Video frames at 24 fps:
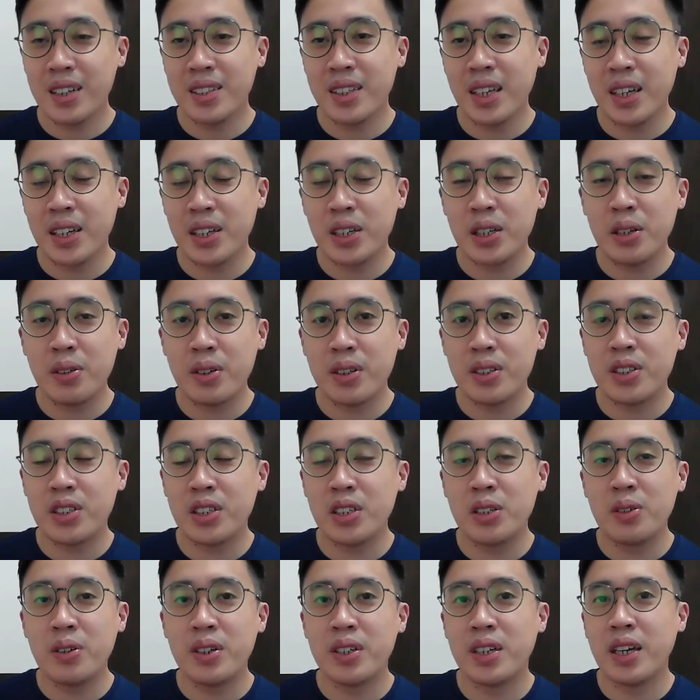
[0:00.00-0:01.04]
Thank you and see
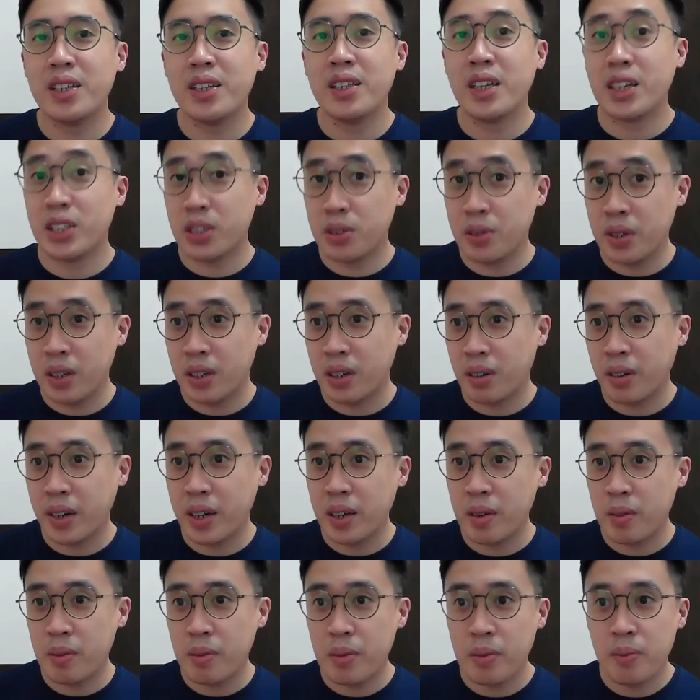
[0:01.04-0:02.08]
you again next week. All right,
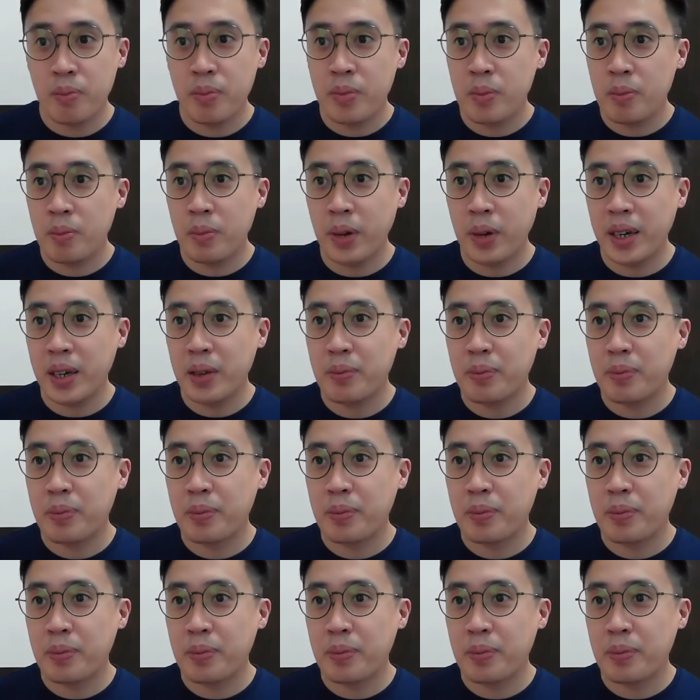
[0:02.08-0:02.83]
bye.